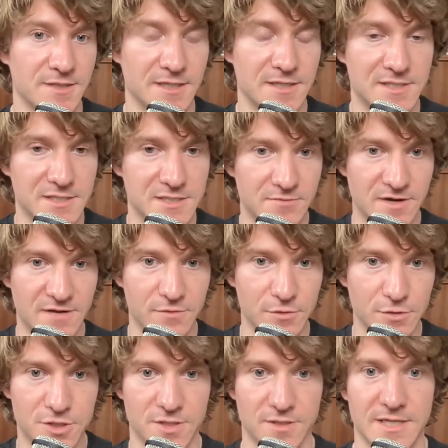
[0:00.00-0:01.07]
And this is the
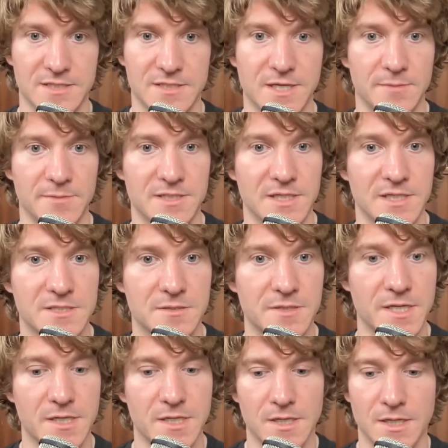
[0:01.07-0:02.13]
revolution that's coming to history.
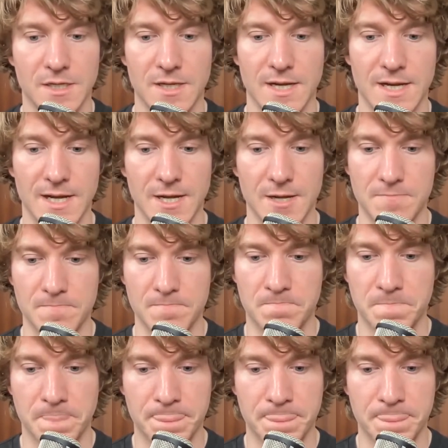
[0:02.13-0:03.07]
And